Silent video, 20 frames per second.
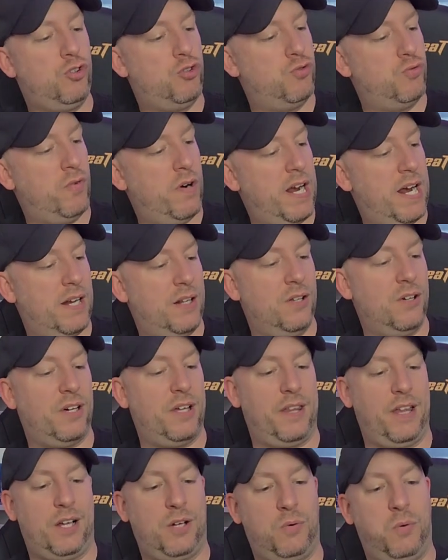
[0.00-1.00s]
great.
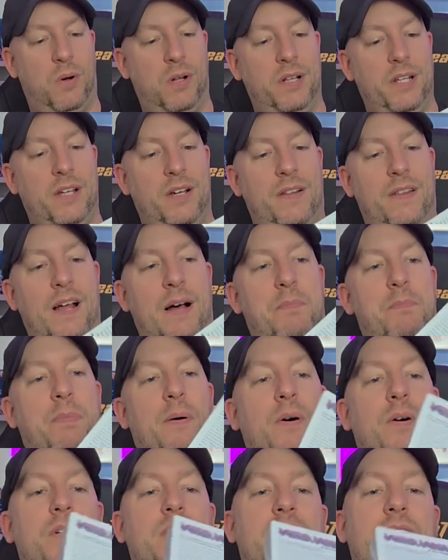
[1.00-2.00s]
Look at the quality on that
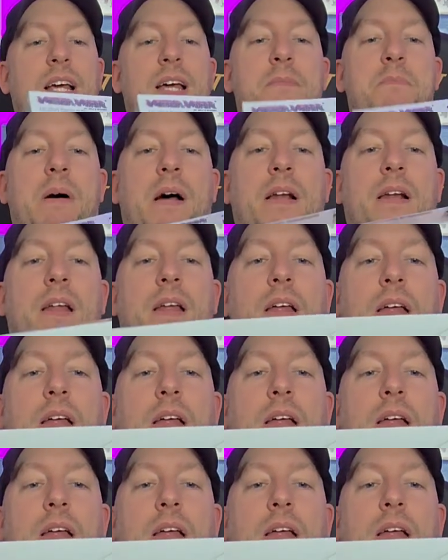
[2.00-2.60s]
box there, man.